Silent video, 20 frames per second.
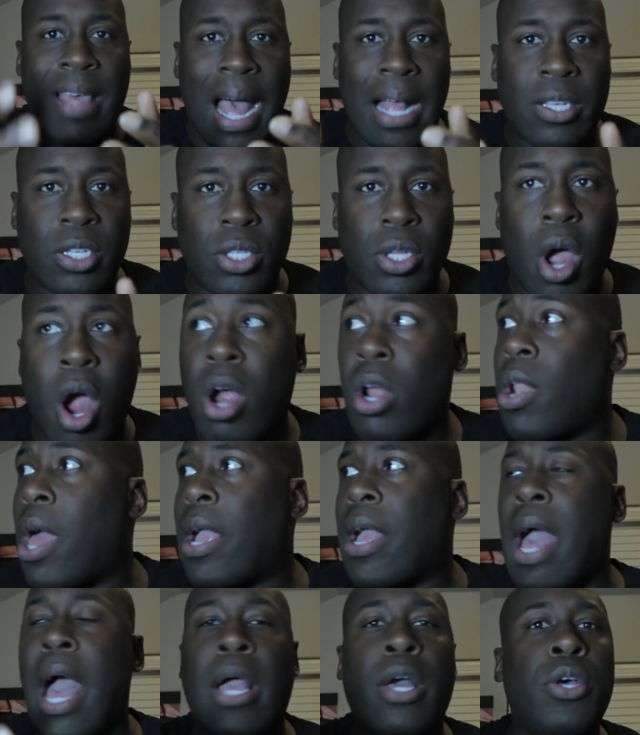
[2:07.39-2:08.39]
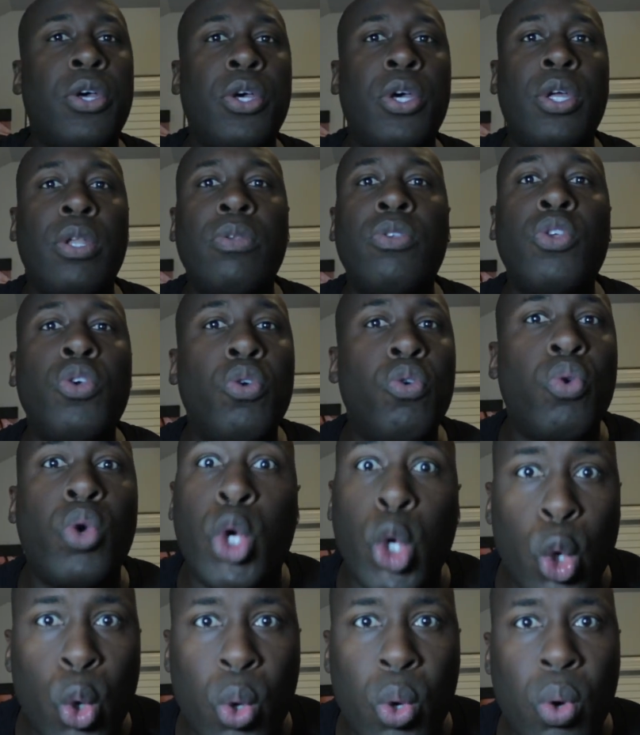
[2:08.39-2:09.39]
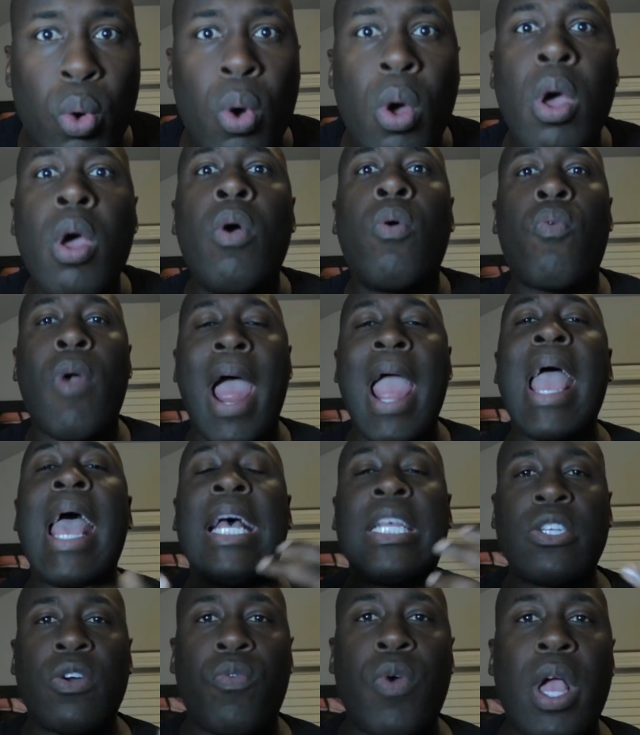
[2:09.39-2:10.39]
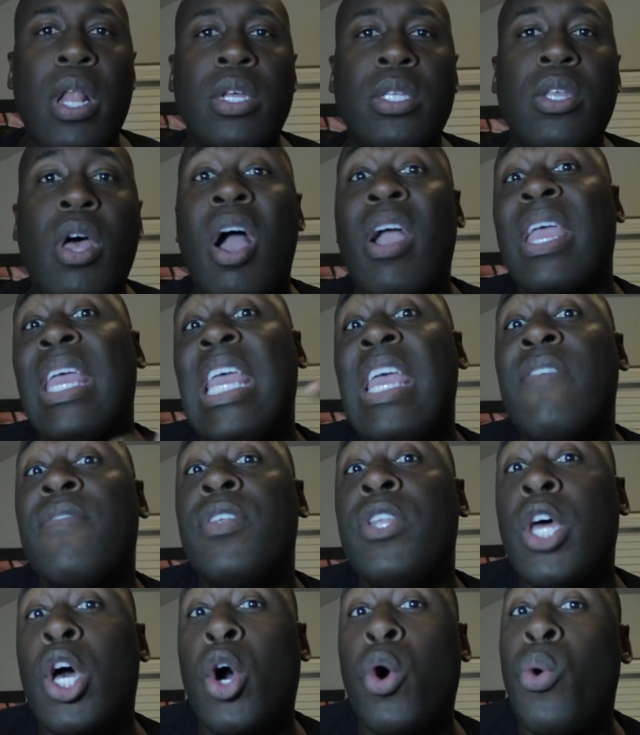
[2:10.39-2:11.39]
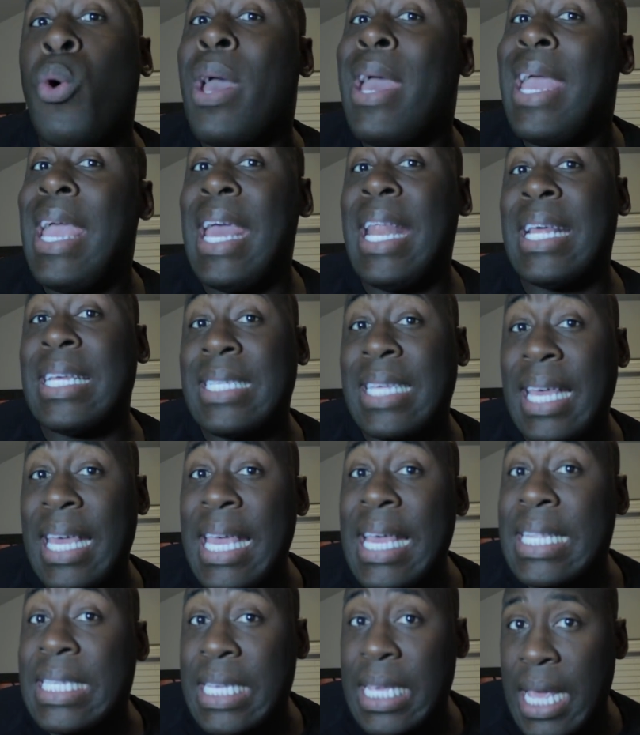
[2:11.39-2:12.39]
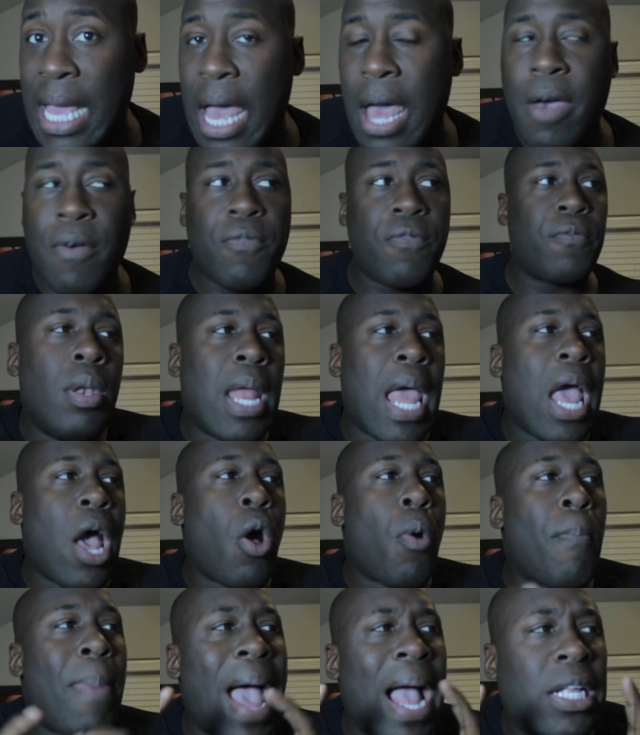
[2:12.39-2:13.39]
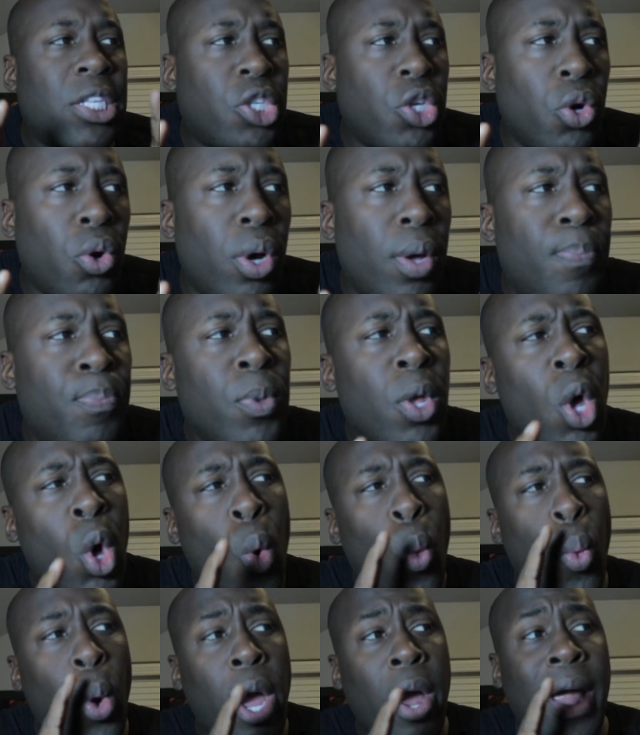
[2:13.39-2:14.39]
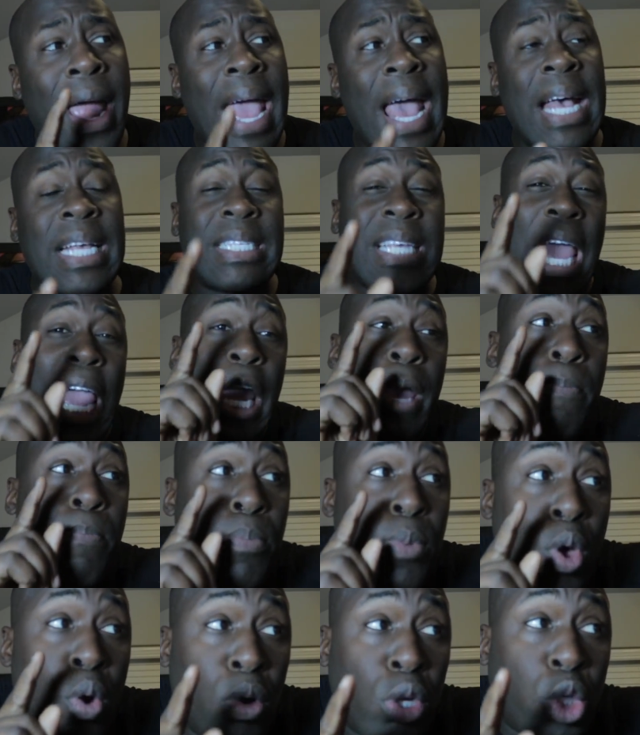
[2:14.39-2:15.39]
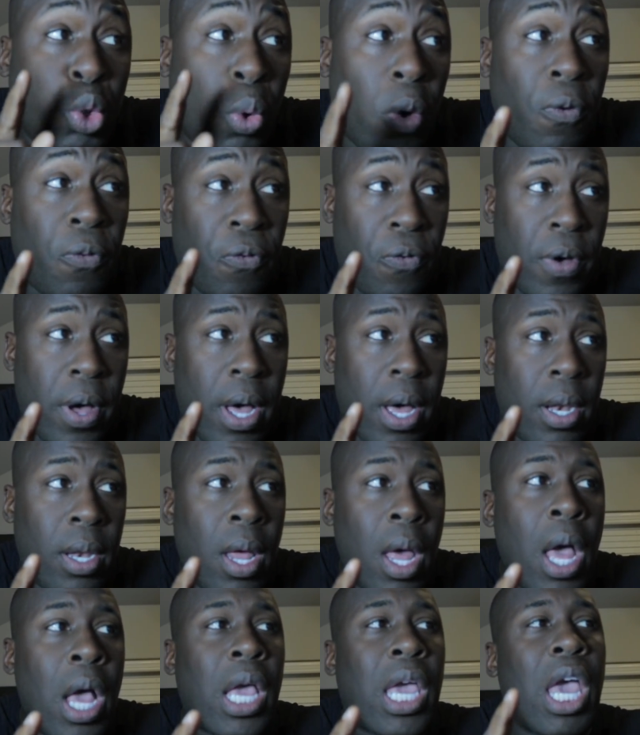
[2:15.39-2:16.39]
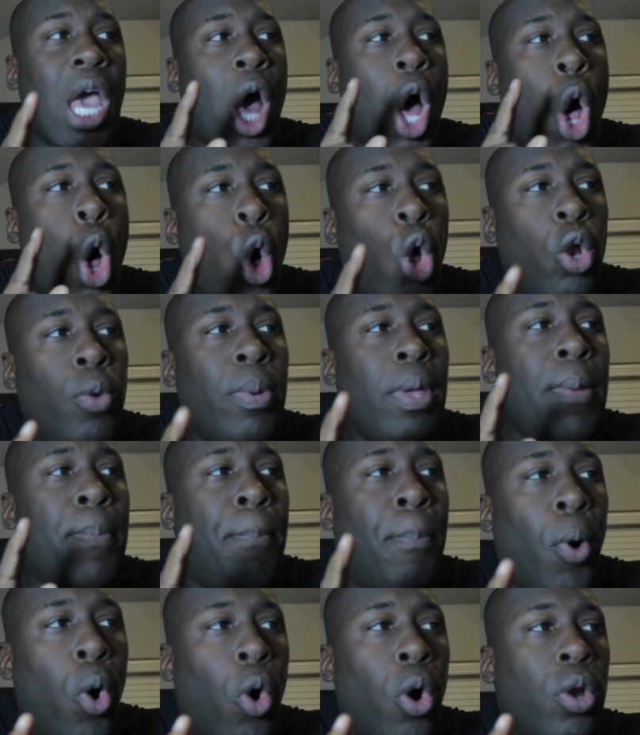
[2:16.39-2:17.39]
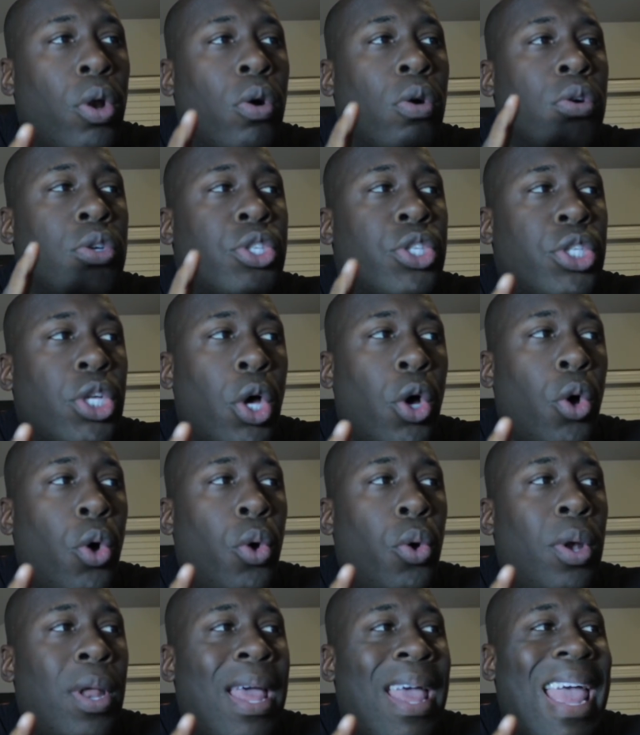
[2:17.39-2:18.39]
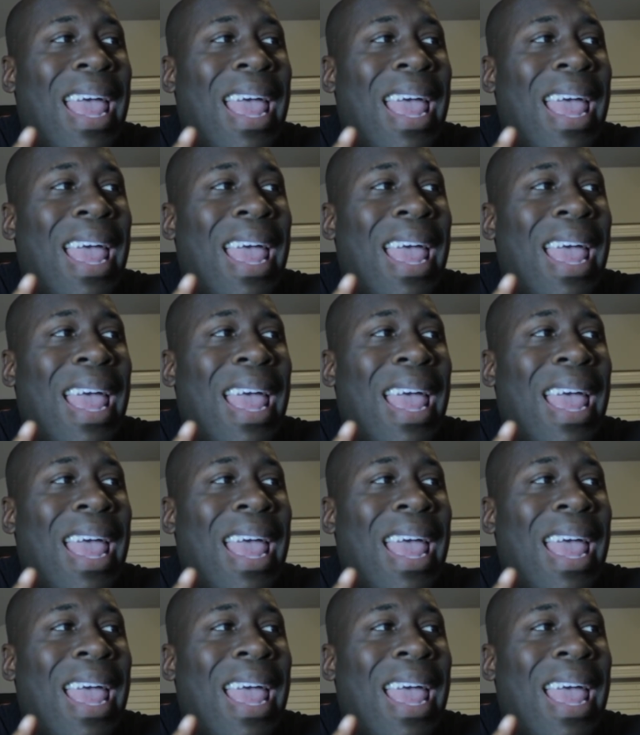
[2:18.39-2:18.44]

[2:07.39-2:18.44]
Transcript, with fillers: that stock like I could do Google, right, as a regular stock, even though it is an ETF. Now, back to it. Whereas a mutual fund can only be bought or sold